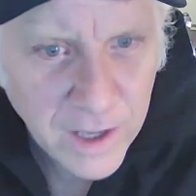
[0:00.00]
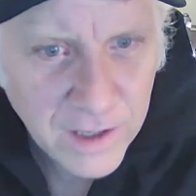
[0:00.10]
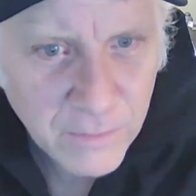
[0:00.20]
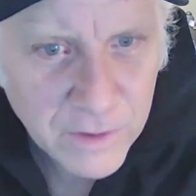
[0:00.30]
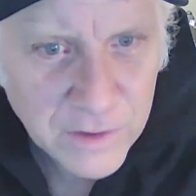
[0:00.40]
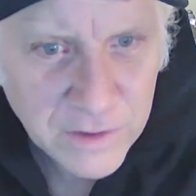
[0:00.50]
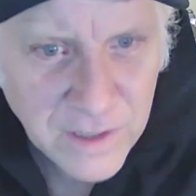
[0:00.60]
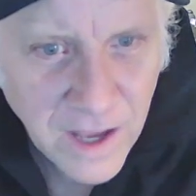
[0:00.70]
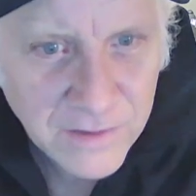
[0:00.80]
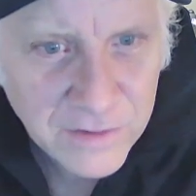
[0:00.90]
okay,
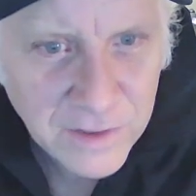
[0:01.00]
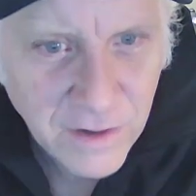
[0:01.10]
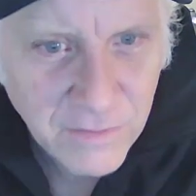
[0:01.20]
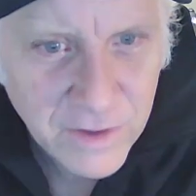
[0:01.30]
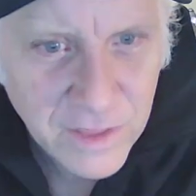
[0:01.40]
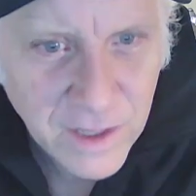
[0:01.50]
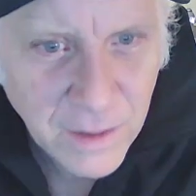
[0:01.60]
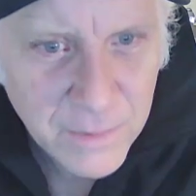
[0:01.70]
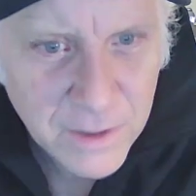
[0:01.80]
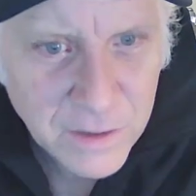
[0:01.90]
which is nice and everything.